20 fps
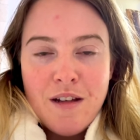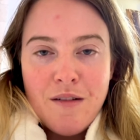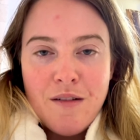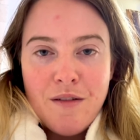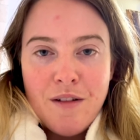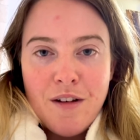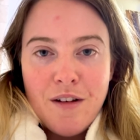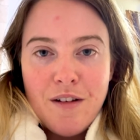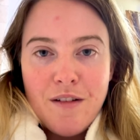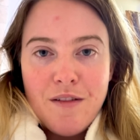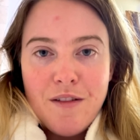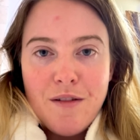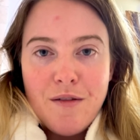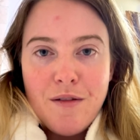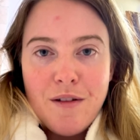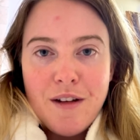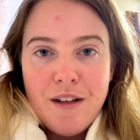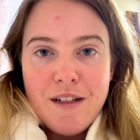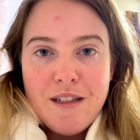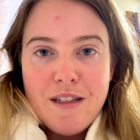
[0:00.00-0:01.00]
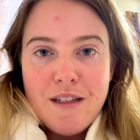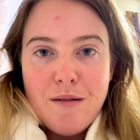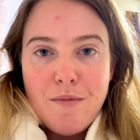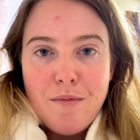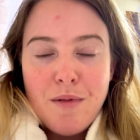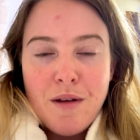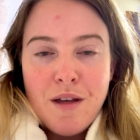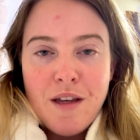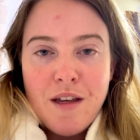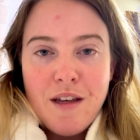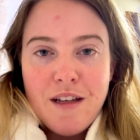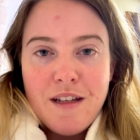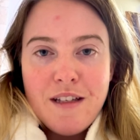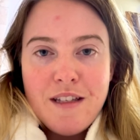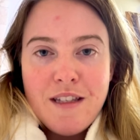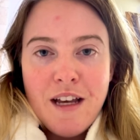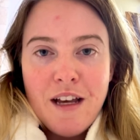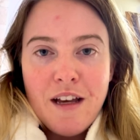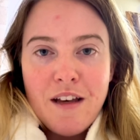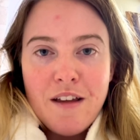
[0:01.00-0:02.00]
We all have the right to be
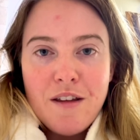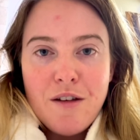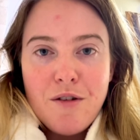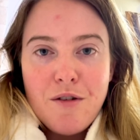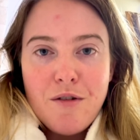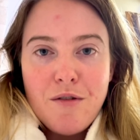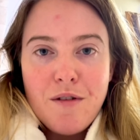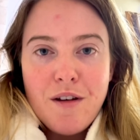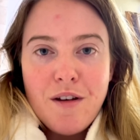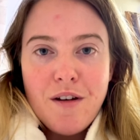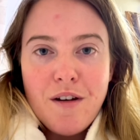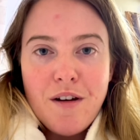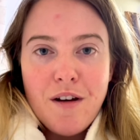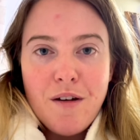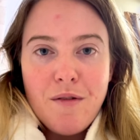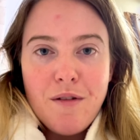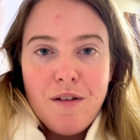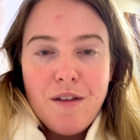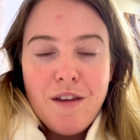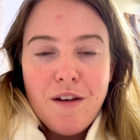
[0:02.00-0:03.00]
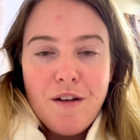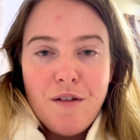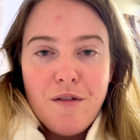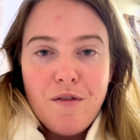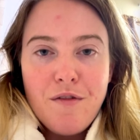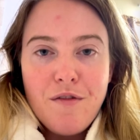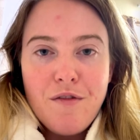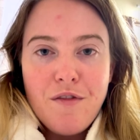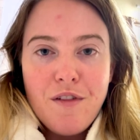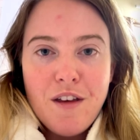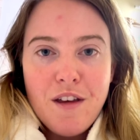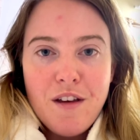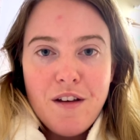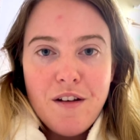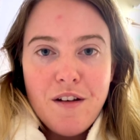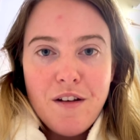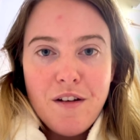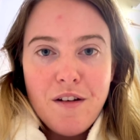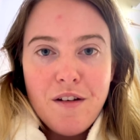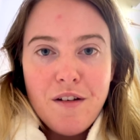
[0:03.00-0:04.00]
exactly who we are without
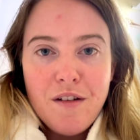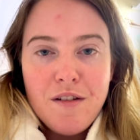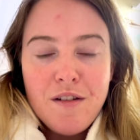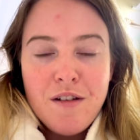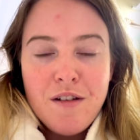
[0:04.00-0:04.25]
fear